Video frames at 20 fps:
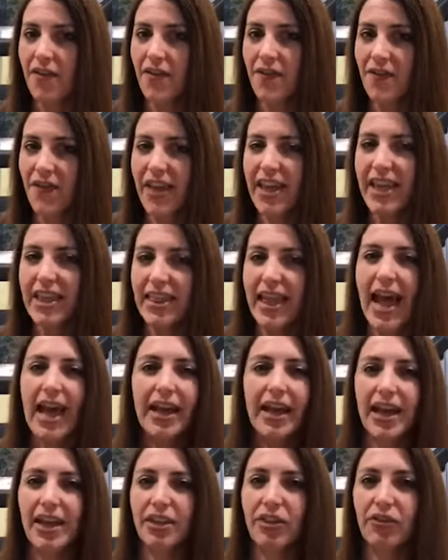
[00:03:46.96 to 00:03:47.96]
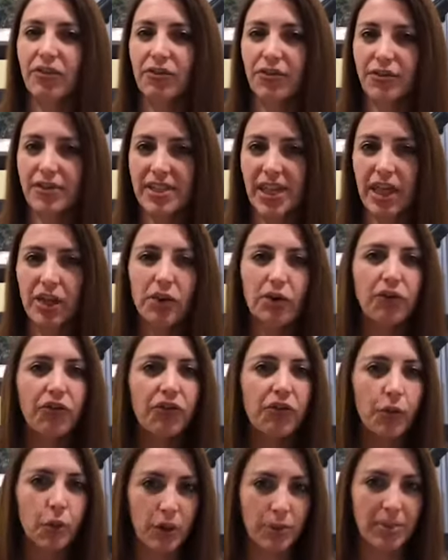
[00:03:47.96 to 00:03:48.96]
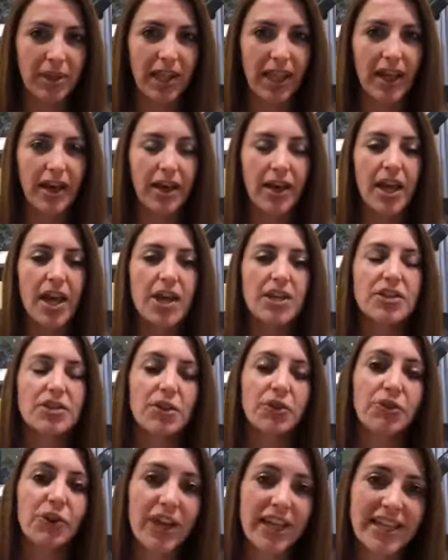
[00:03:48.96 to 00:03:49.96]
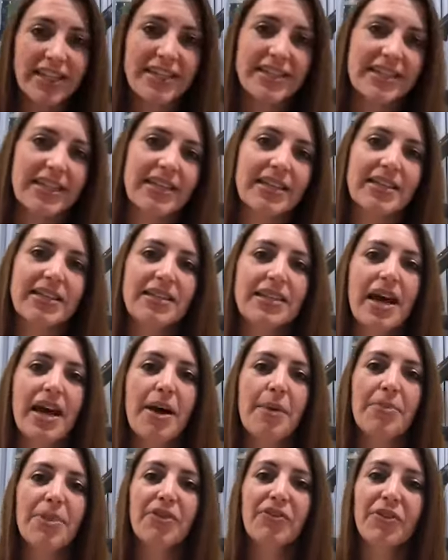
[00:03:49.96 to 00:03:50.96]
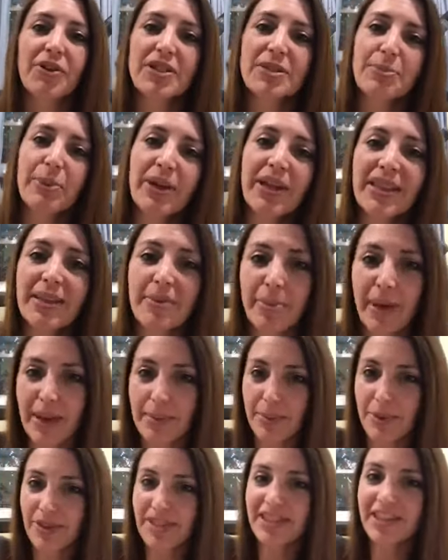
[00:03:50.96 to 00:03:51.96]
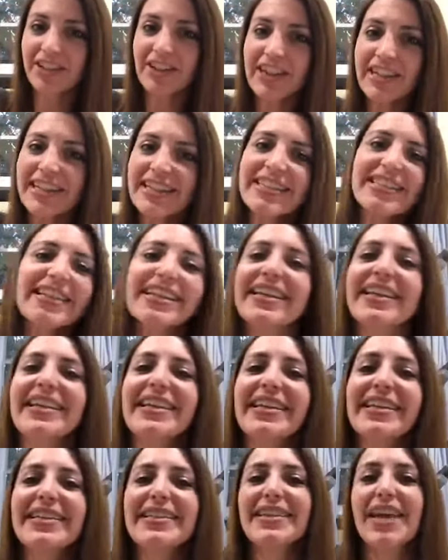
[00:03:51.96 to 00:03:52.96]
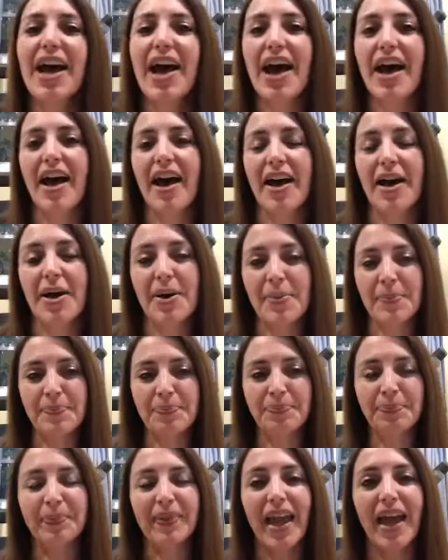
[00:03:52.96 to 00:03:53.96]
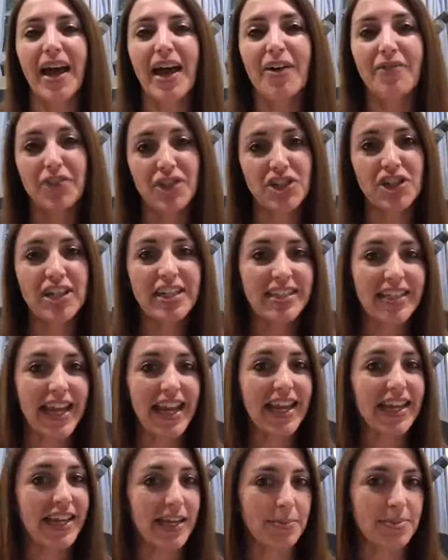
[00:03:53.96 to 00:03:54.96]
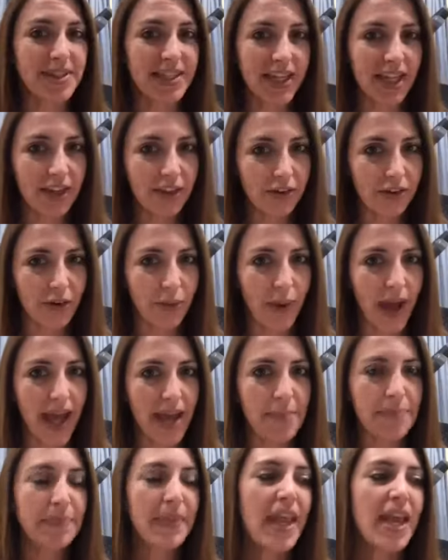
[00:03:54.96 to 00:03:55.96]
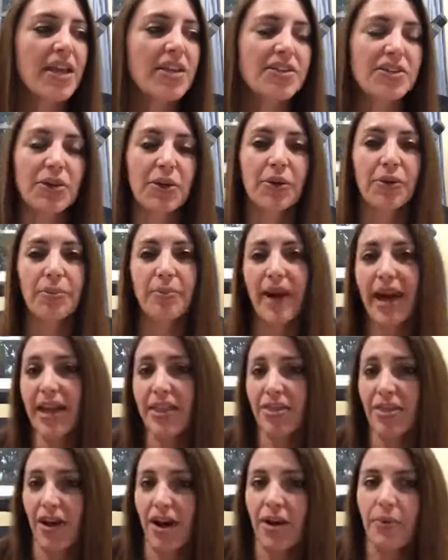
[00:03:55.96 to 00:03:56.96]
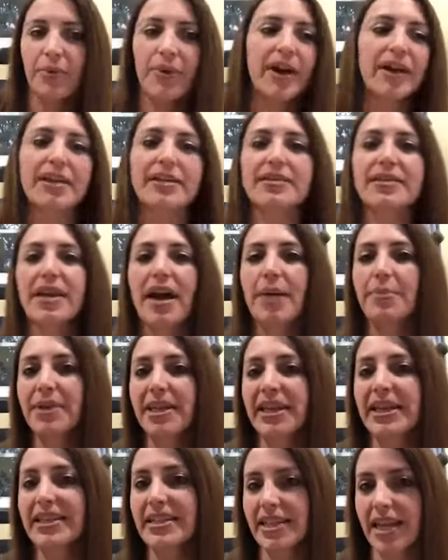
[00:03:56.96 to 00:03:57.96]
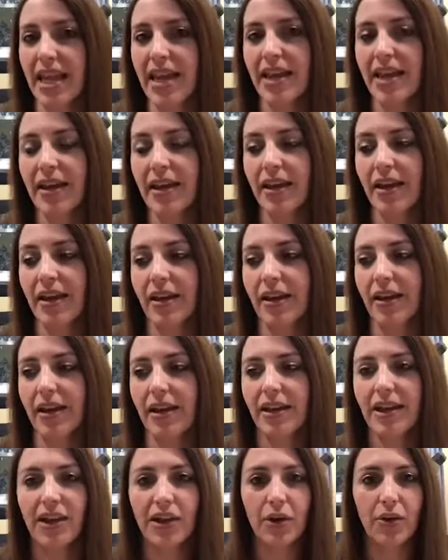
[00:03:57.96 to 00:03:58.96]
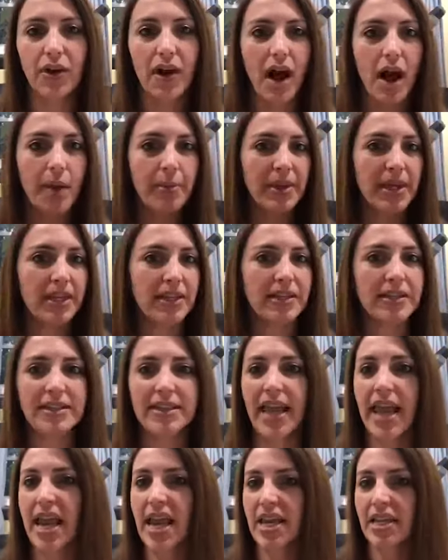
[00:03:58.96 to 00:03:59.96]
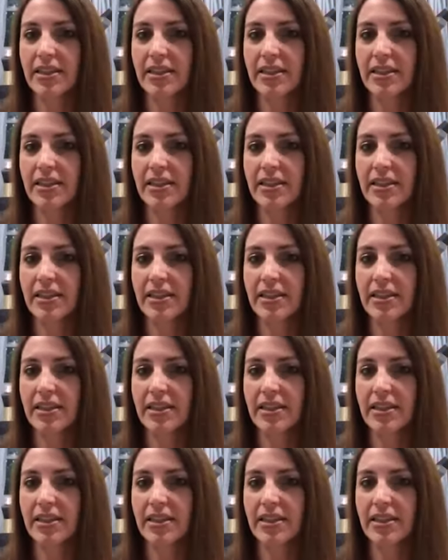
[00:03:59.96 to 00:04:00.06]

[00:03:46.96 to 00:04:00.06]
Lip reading: fit that kind of title formula. So for instance, the first book in the Piper series is A Vision a Day Keeps the Killer Away. So my thought was, I'm gonna take, you know, common sayings,